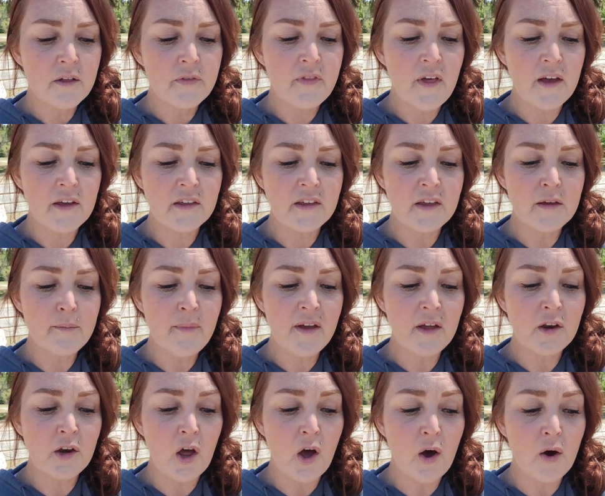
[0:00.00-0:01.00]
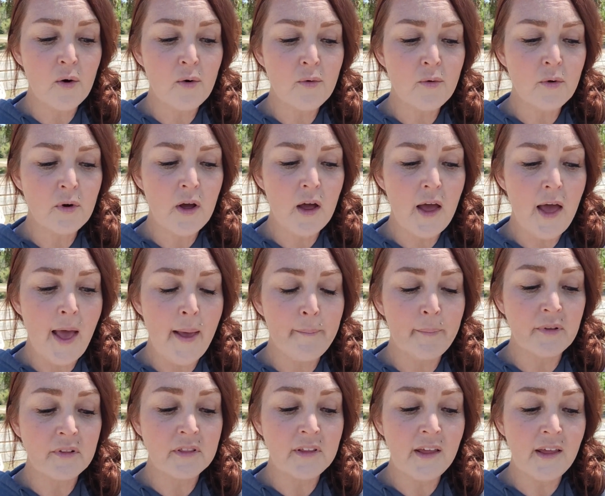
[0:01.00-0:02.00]
that ye may know
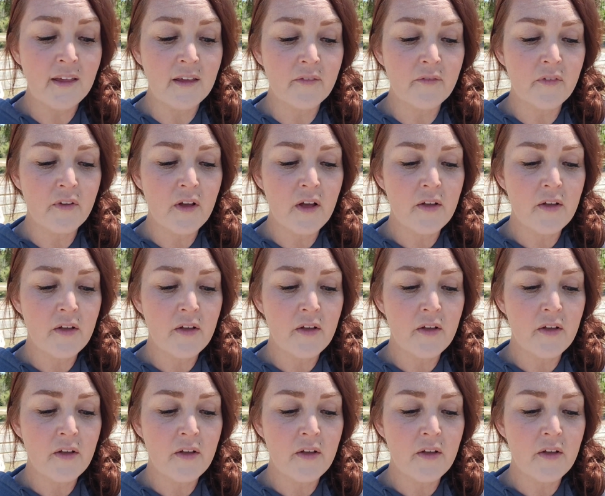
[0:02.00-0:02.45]
and believe